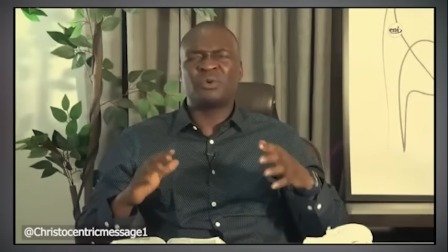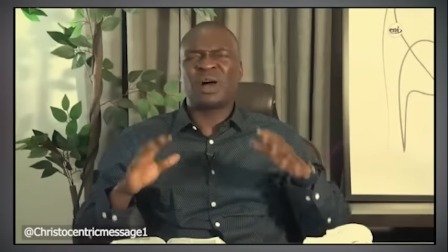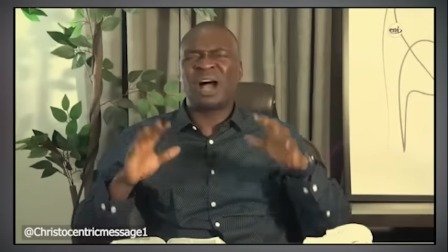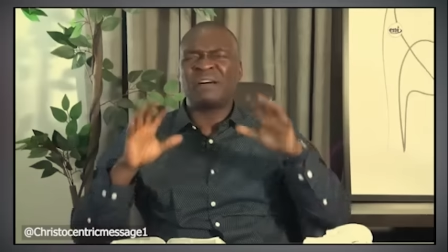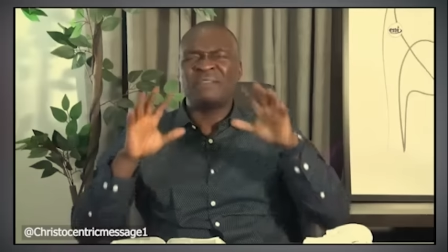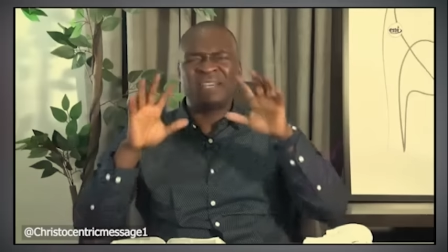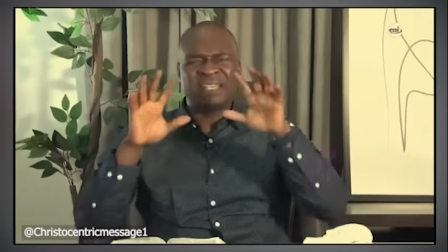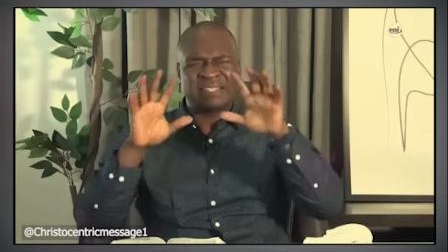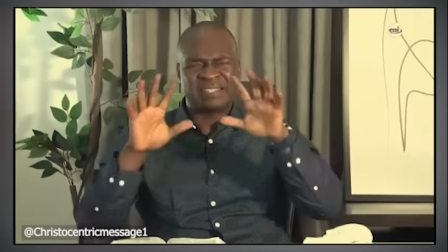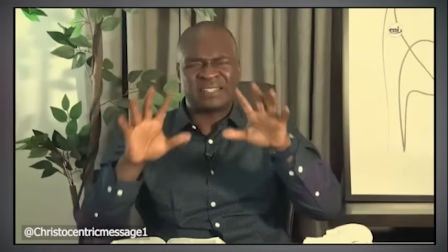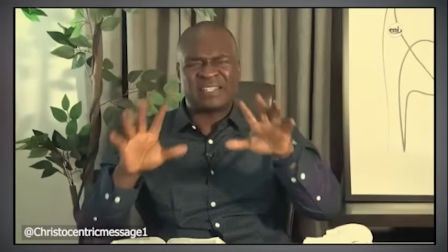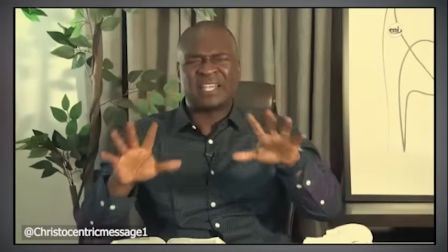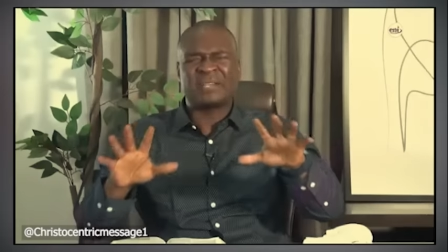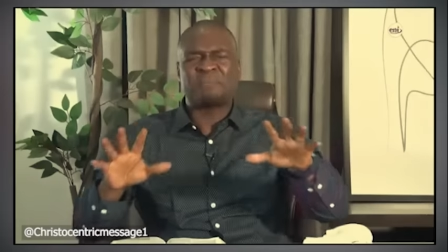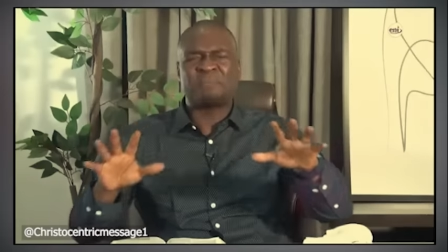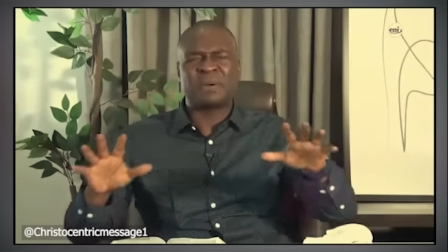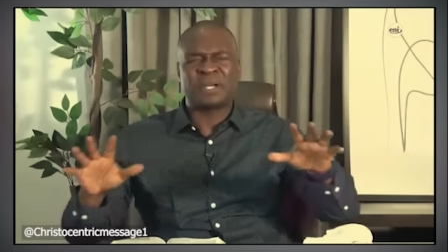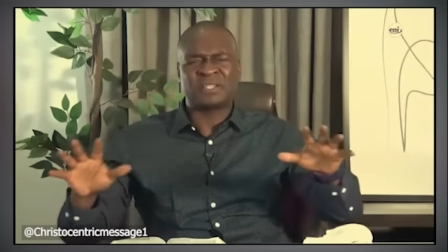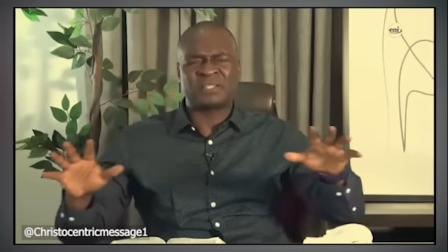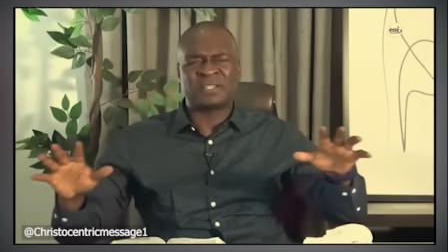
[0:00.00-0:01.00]
You have a
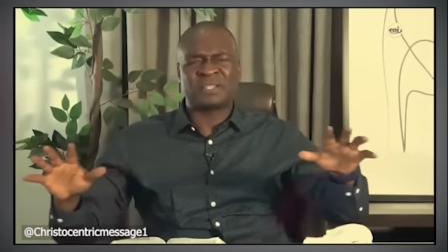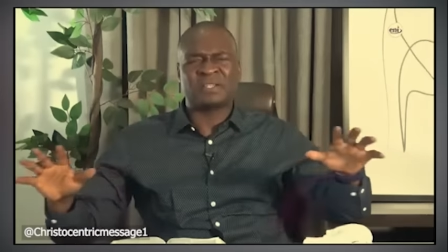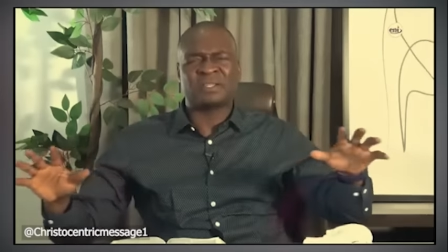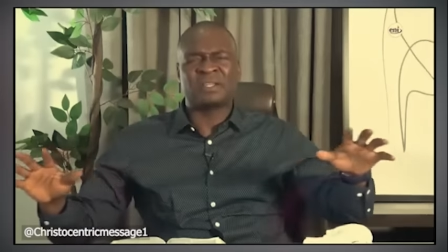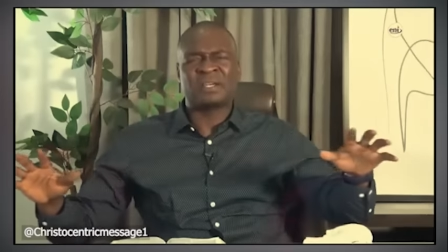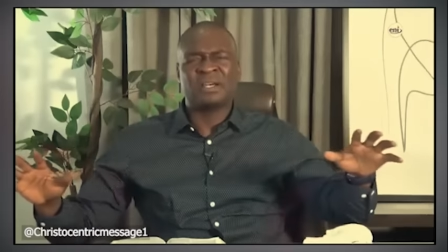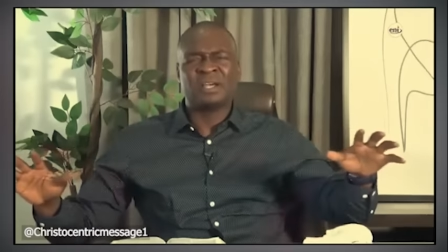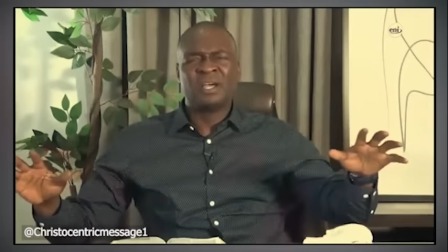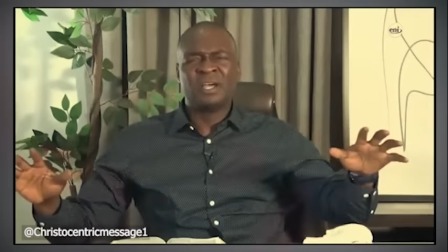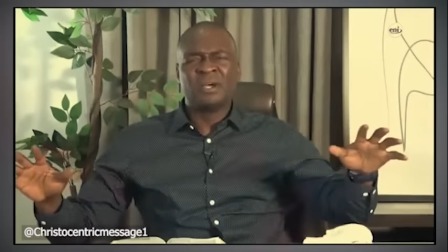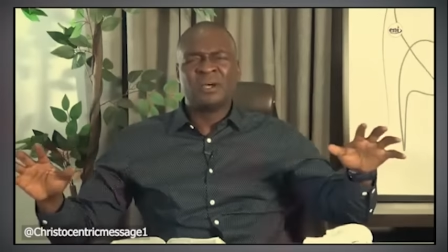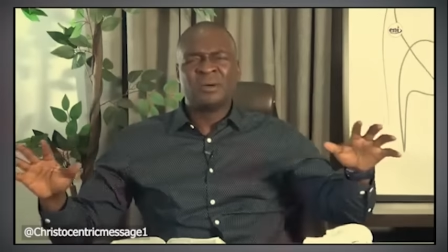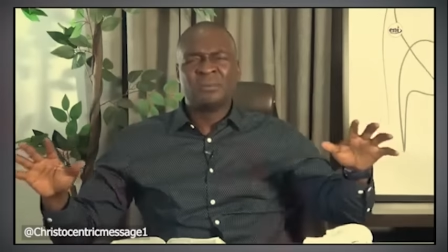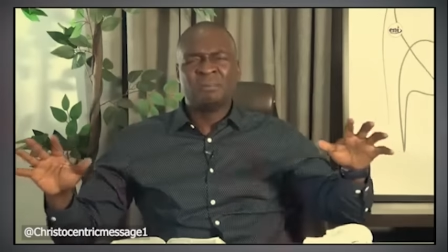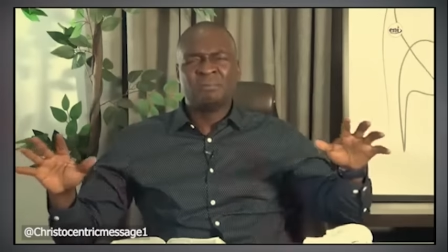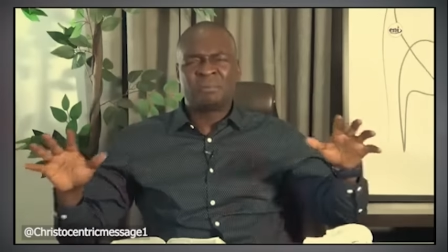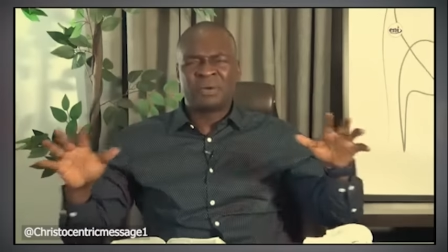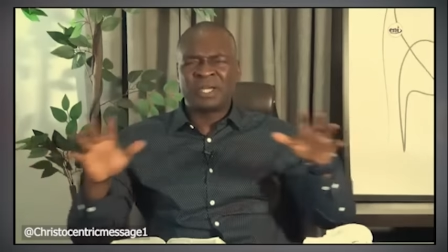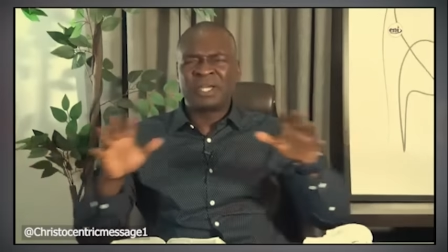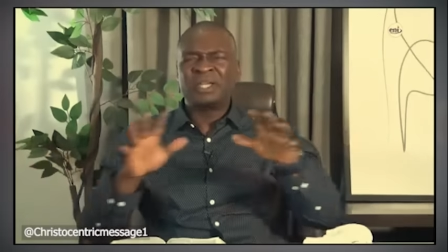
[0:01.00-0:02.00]
sick person,
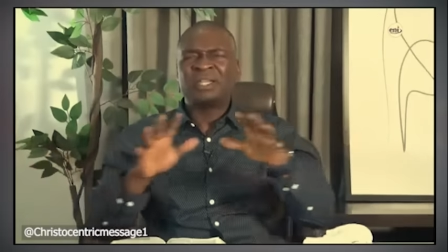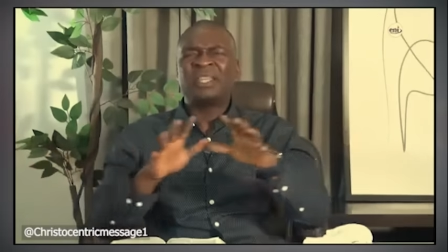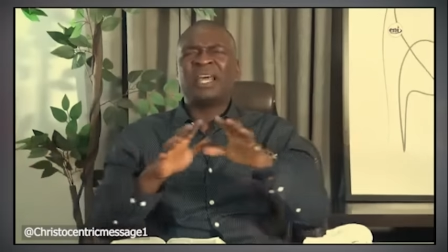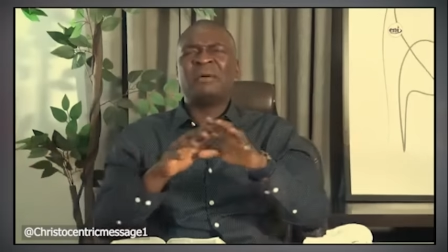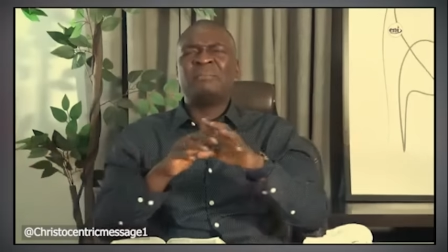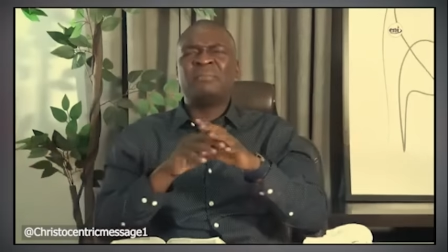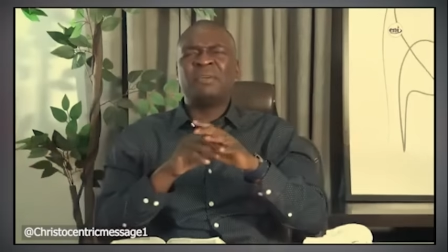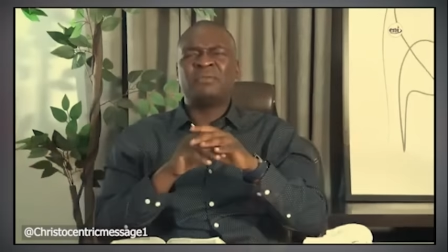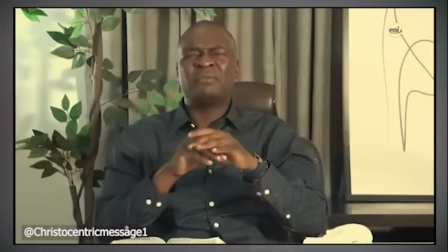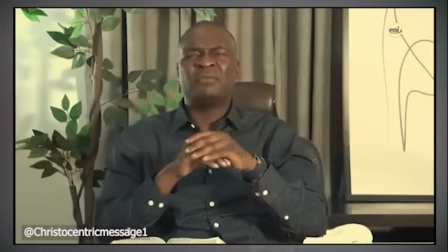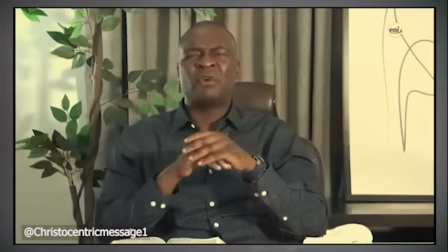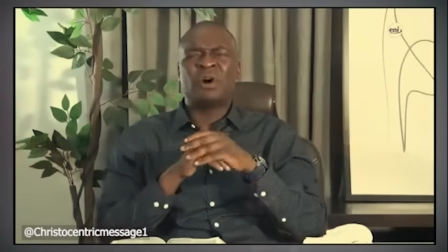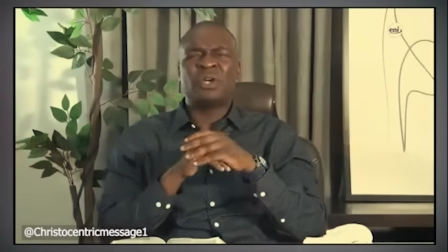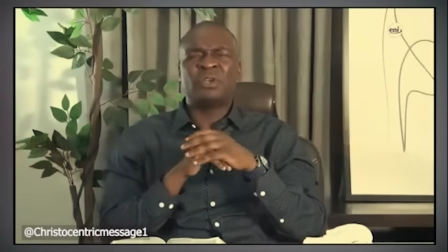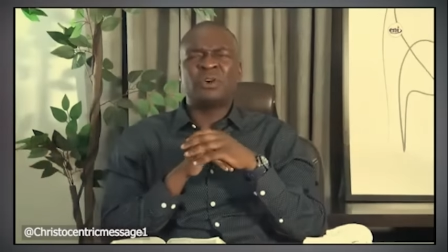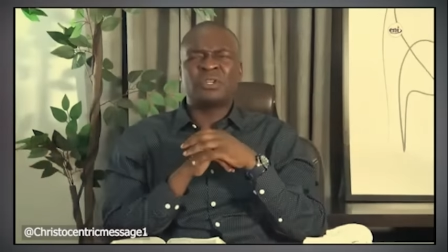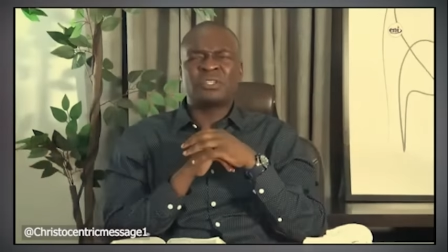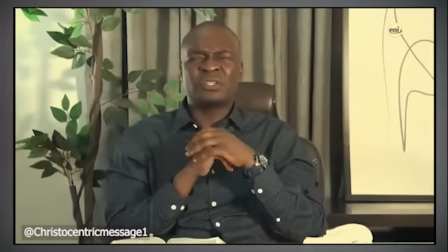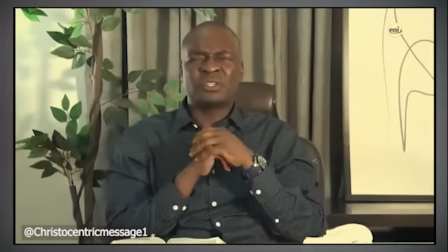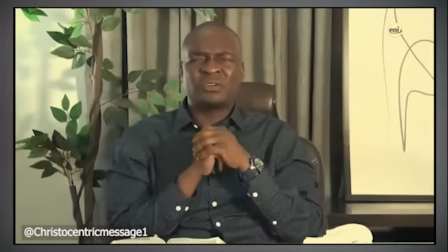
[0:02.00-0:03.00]
bring them
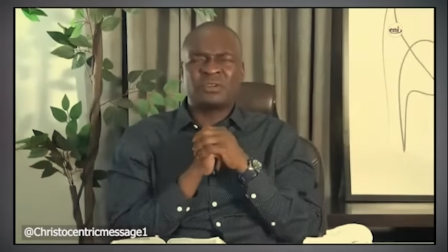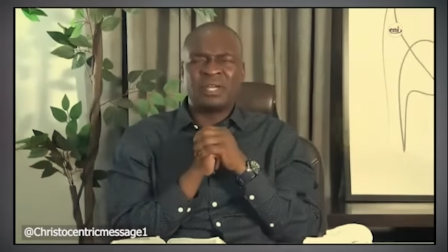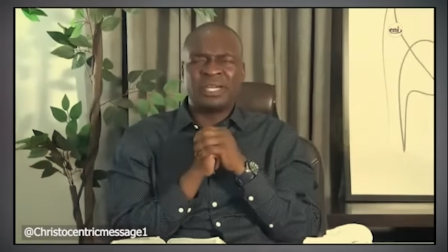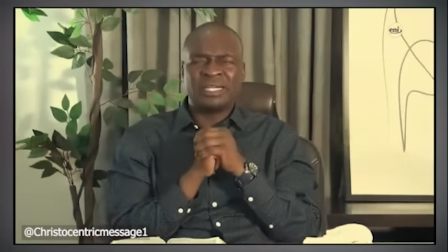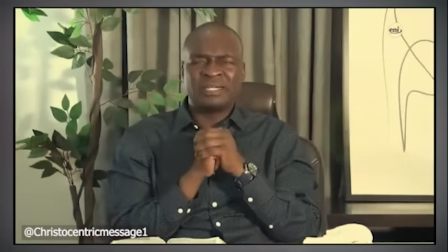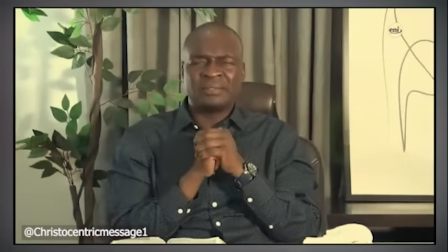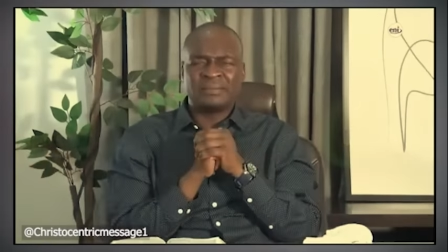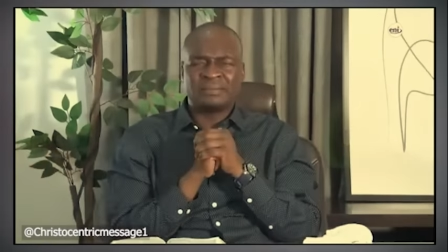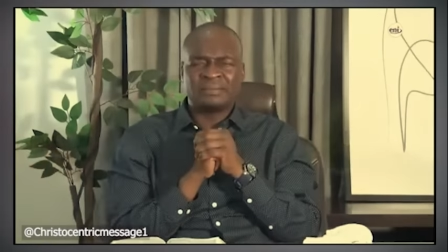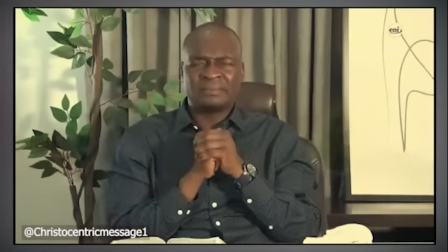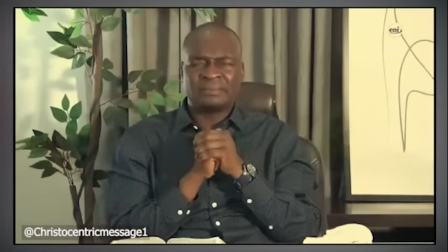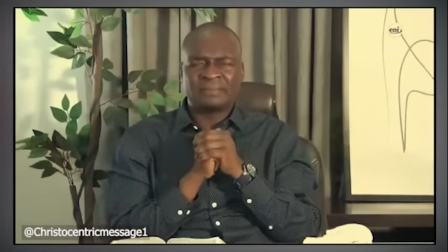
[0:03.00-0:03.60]
before your screen.